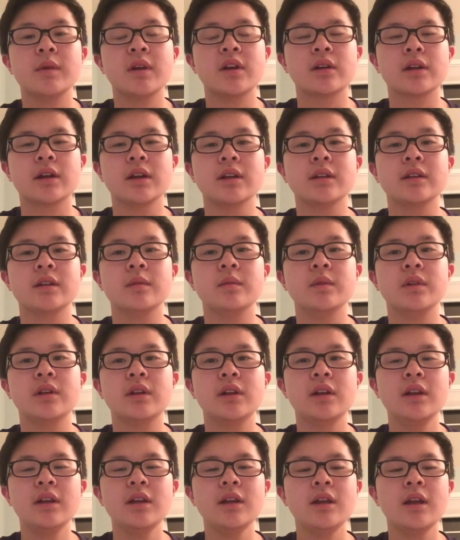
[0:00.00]
American
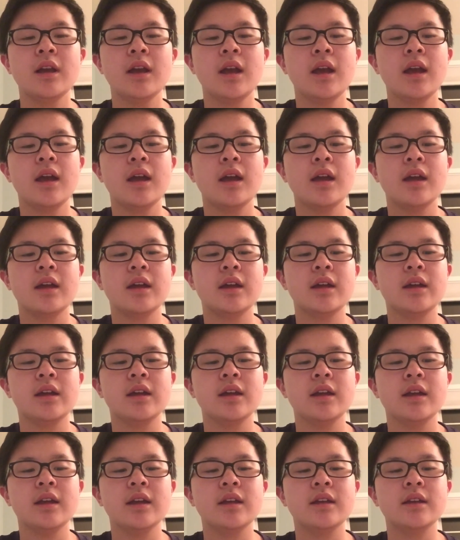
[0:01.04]
community
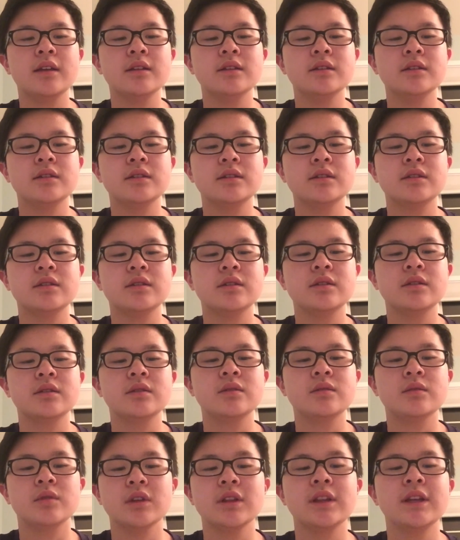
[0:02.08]
is
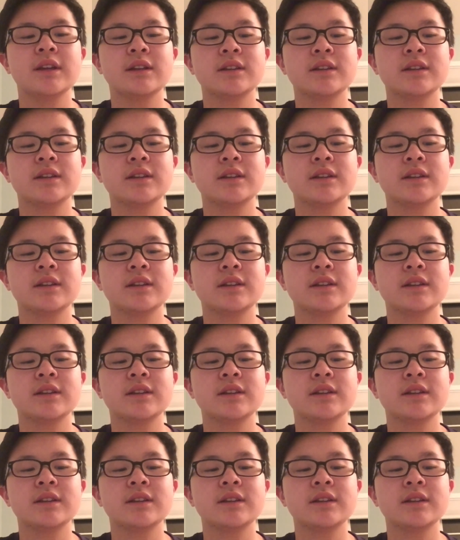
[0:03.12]
really